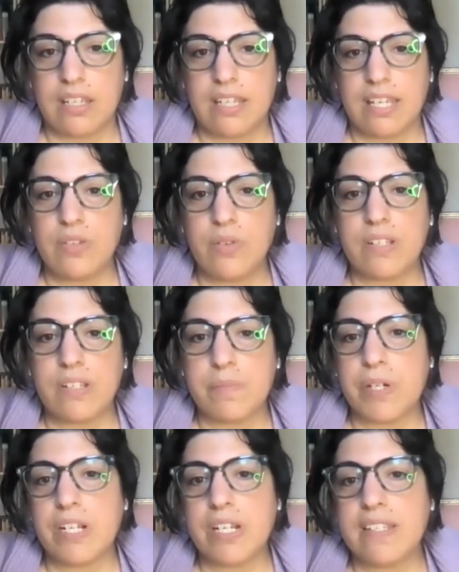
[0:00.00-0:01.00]
Can you
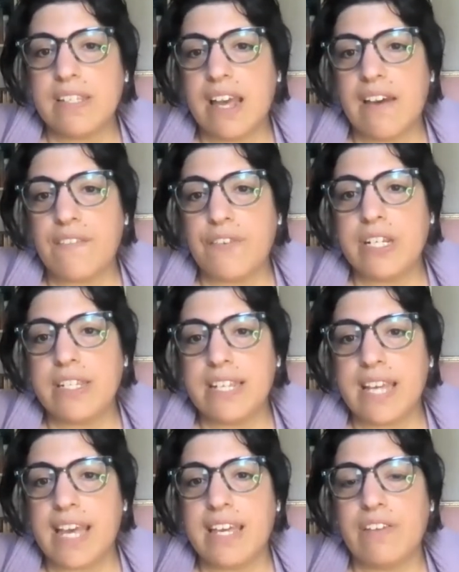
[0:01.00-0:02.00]
experience it every
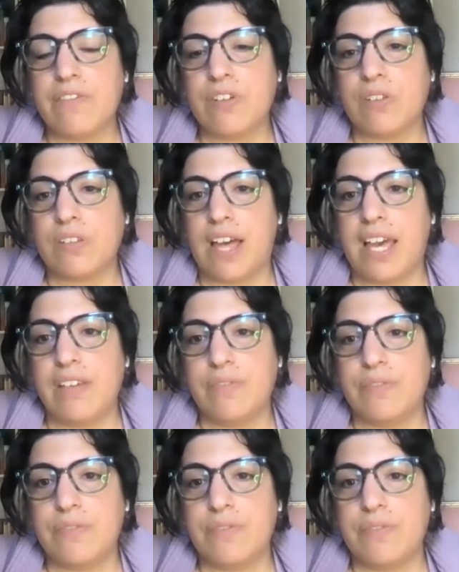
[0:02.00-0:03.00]
day of your life,
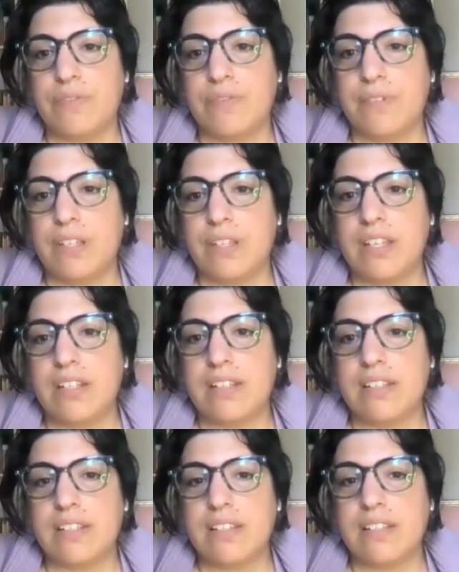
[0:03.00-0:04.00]

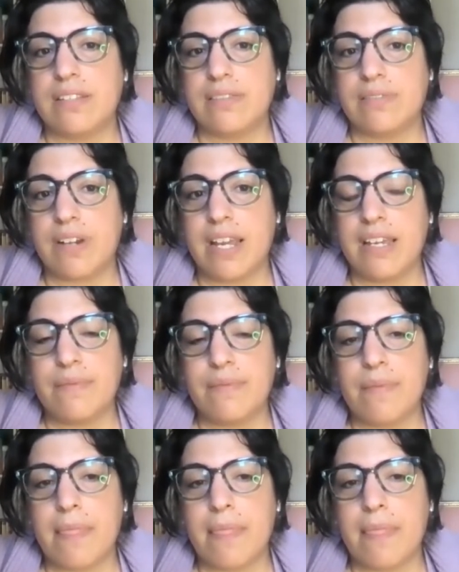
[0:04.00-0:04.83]
right?